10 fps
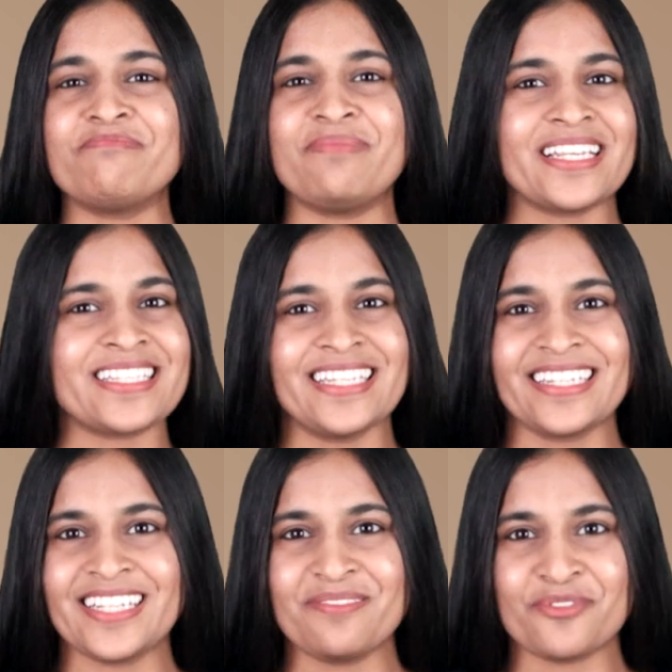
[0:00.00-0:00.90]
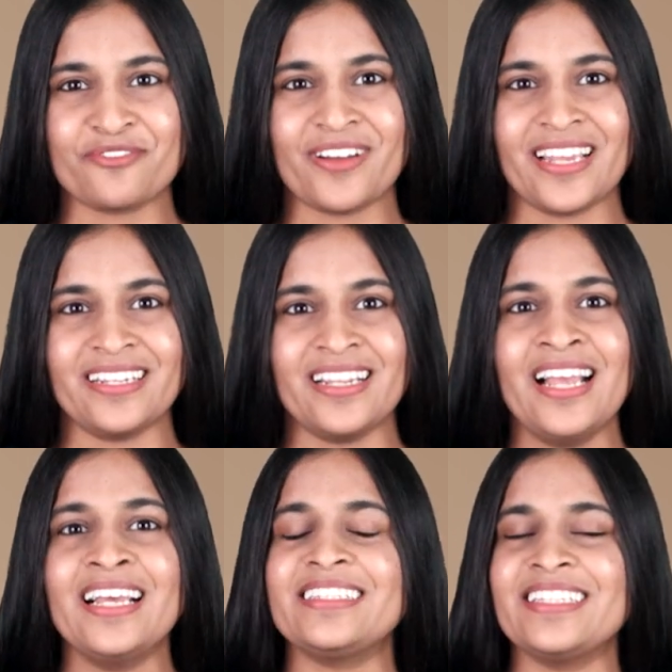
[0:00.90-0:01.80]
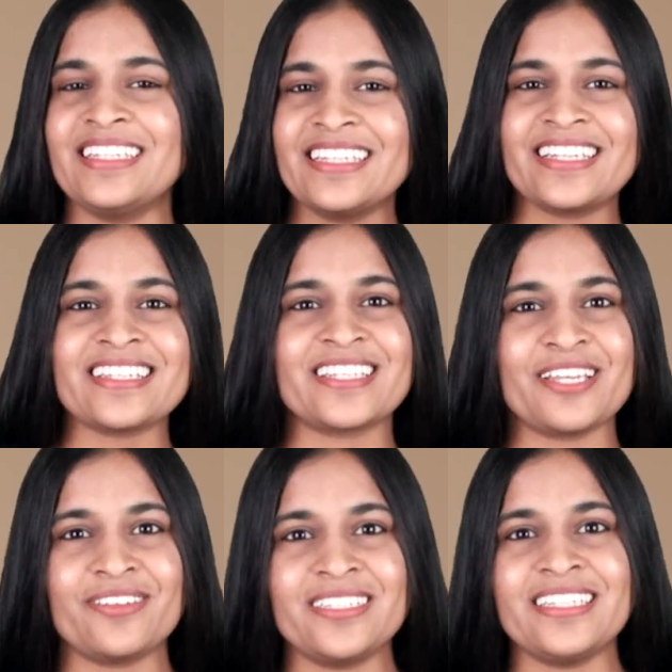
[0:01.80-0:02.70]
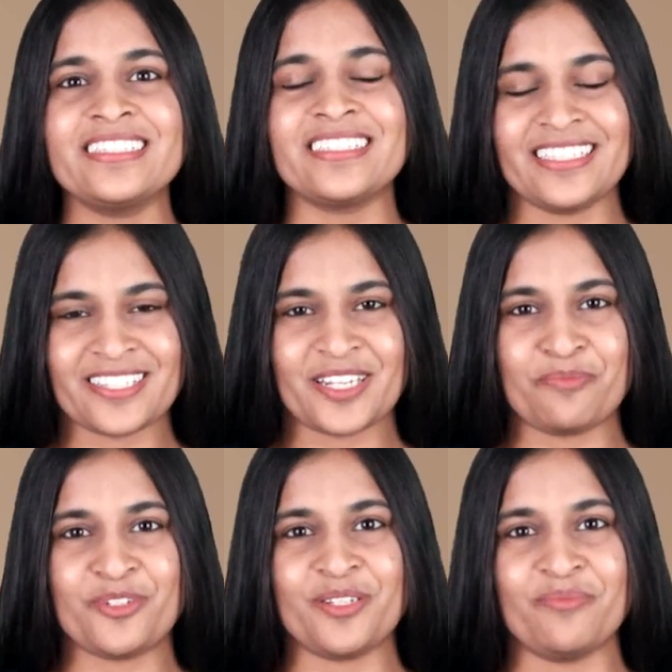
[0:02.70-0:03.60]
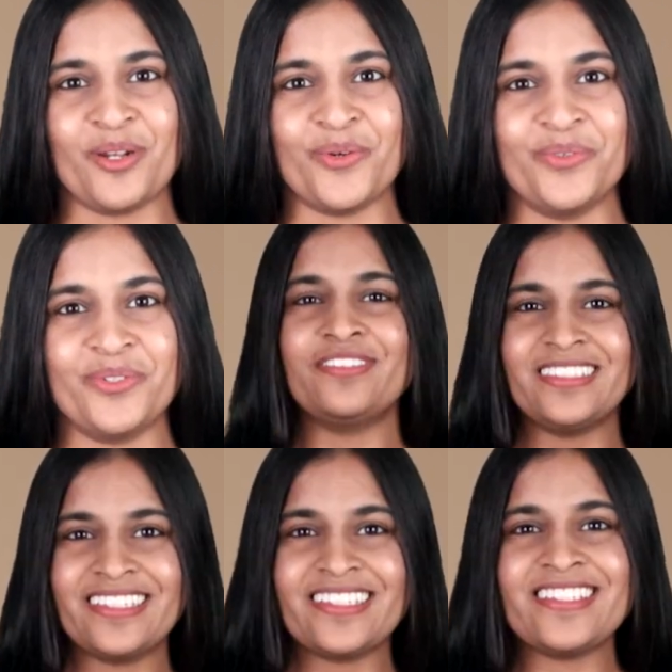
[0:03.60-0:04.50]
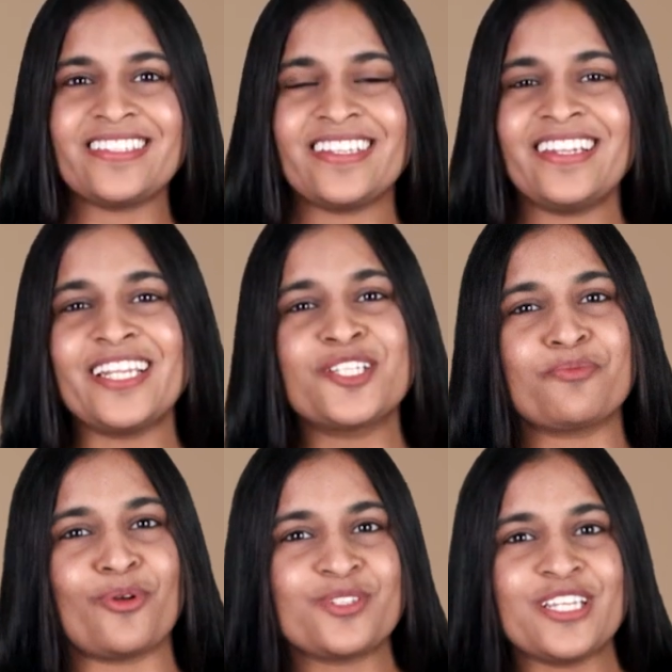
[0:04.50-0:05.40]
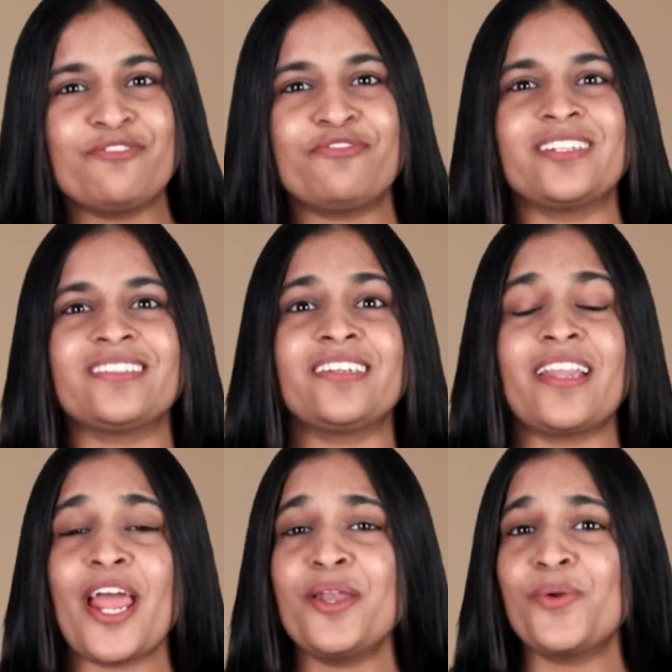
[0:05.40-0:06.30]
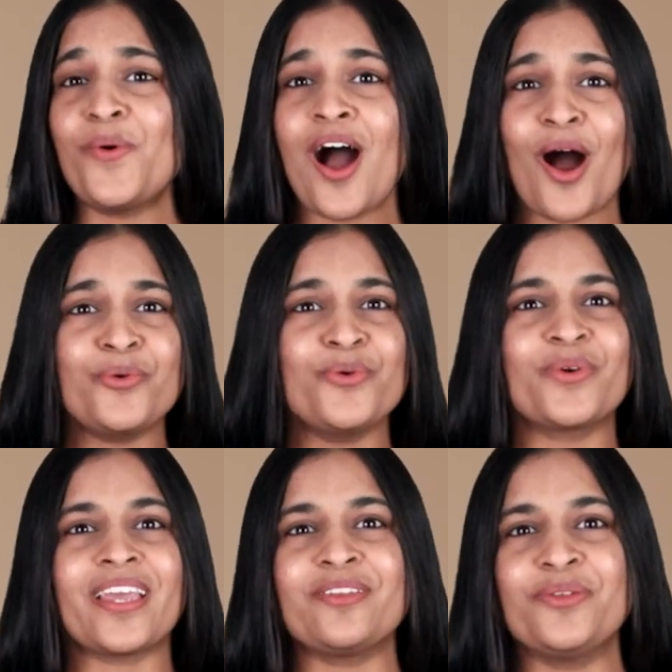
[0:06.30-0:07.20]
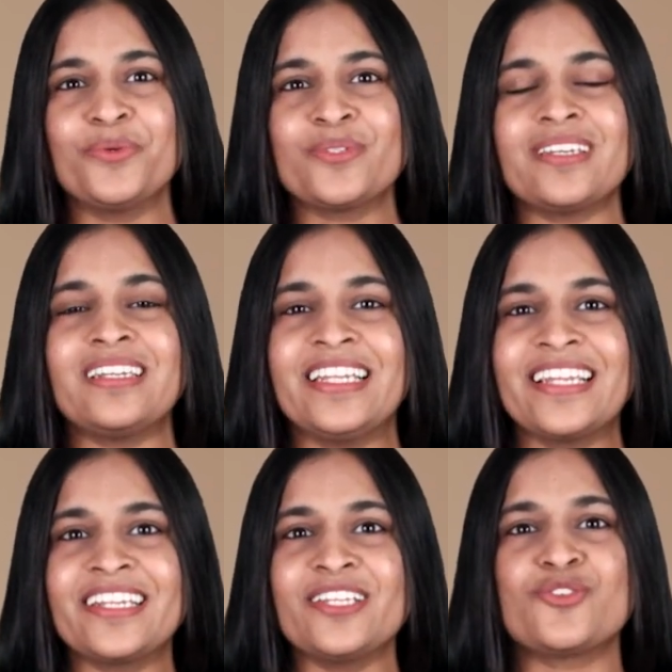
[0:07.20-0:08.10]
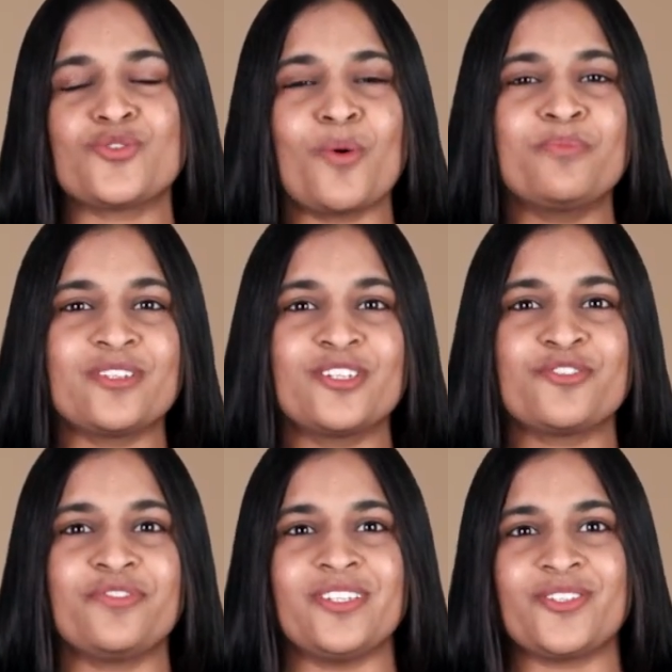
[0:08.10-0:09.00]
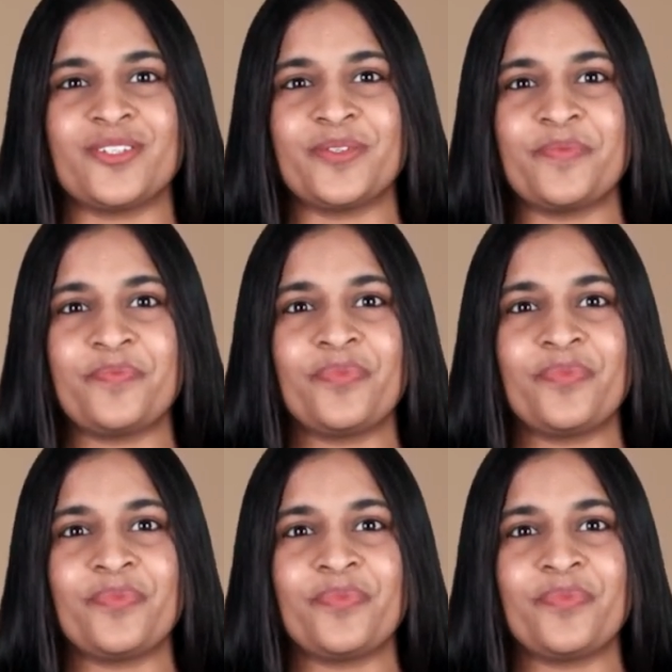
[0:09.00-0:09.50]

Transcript: a best LinkedIn profile. The link is given in the description below. With this, let's proceed further and know how you can use LinkedIn job search feature.